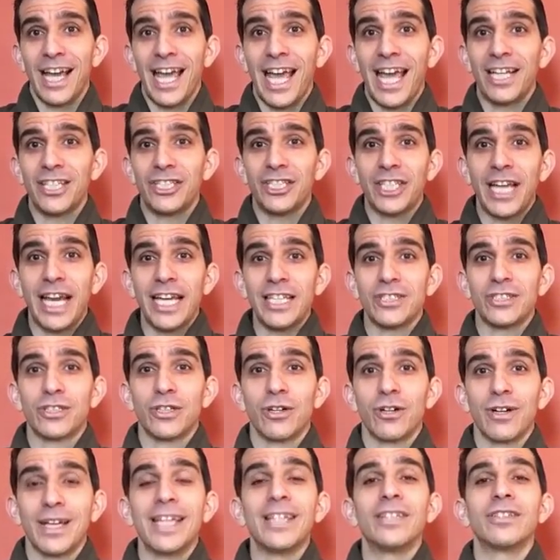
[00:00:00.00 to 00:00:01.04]
and chased
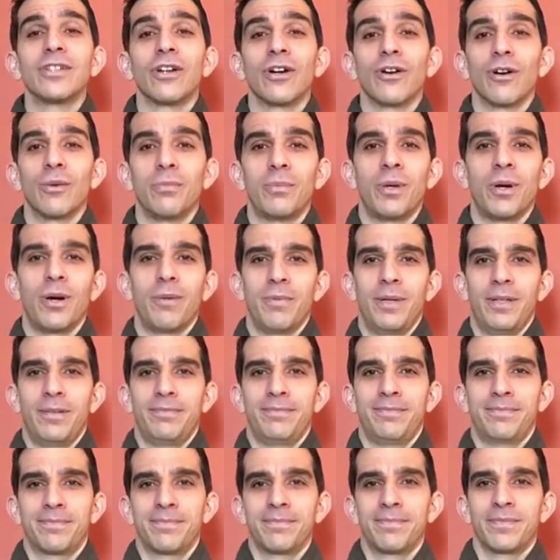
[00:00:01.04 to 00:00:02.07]
her into her apartment.
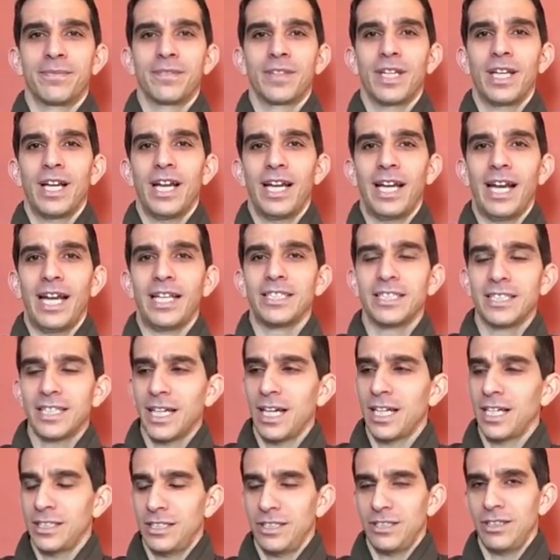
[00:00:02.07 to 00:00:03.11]
And I just
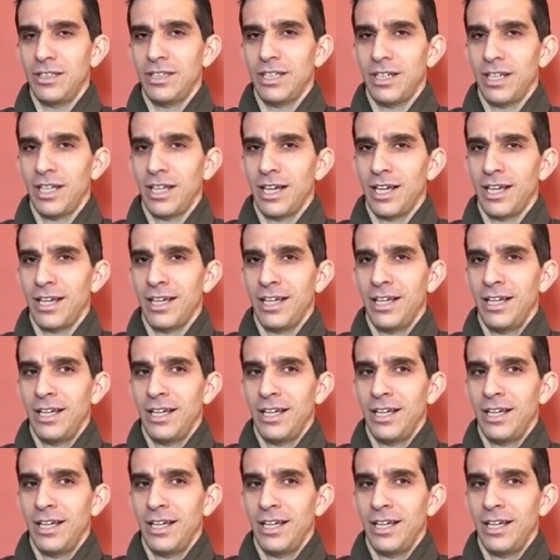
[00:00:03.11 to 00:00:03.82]
kind of stood there like,